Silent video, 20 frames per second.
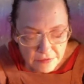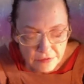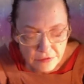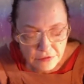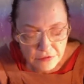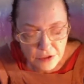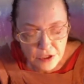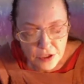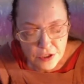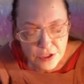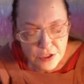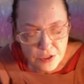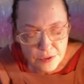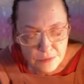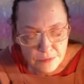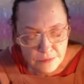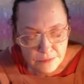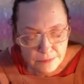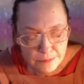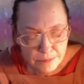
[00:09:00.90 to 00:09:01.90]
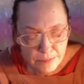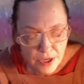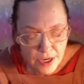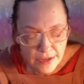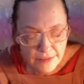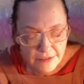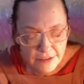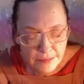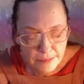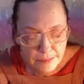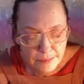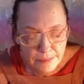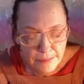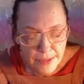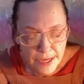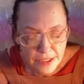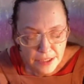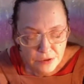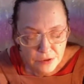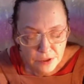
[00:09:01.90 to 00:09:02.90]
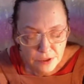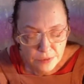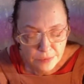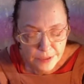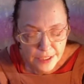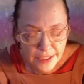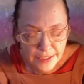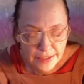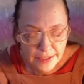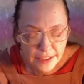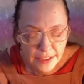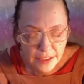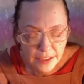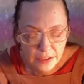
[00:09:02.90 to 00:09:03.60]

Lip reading: first private bedroom and the